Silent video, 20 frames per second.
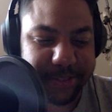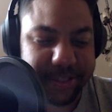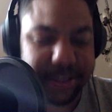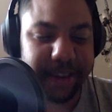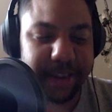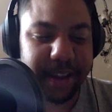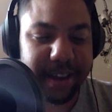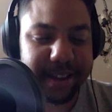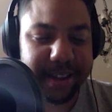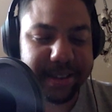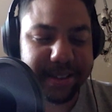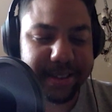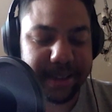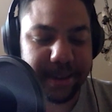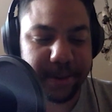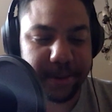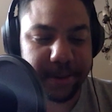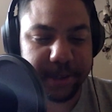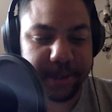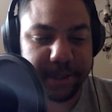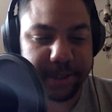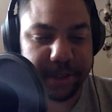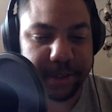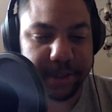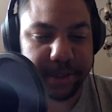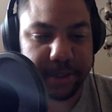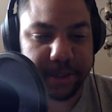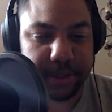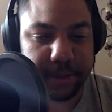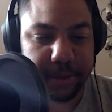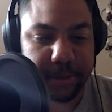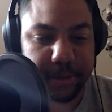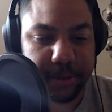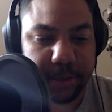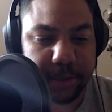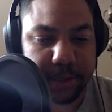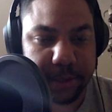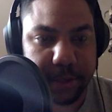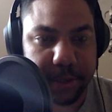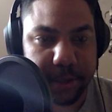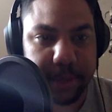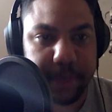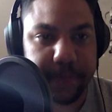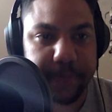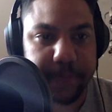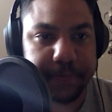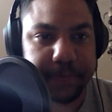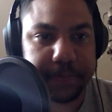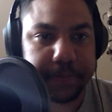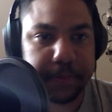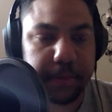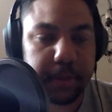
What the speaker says: The last thing I wanted to ask you was, I know